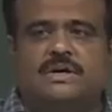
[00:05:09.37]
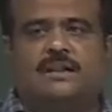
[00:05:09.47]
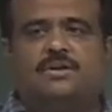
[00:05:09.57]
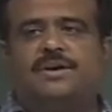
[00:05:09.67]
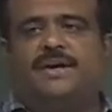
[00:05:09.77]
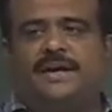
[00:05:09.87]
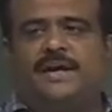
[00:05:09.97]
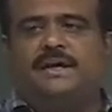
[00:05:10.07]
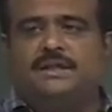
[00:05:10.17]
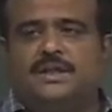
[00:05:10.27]
allocate a
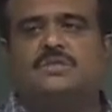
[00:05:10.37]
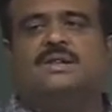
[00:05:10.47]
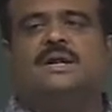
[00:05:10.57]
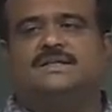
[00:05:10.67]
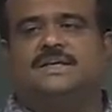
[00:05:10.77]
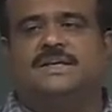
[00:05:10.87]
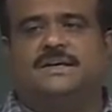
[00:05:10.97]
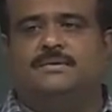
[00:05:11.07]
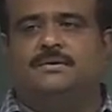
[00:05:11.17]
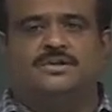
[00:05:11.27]
new larger
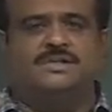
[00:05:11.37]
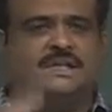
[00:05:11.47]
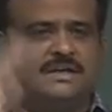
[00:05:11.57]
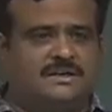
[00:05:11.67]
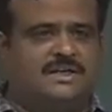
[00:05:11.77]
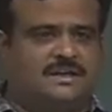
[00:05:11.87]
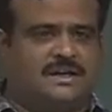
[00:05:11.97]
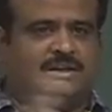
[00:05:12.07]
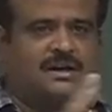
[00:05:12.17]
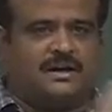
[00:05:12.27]
table which is larger
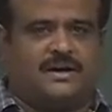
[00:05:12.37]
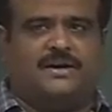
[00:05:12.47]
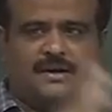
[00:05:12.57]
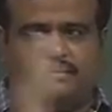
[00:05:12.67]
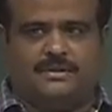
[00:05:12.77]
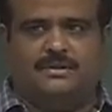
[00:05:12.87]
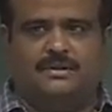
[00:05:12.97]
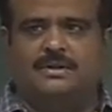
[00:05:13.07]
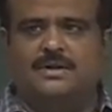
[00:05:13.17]
than the current table,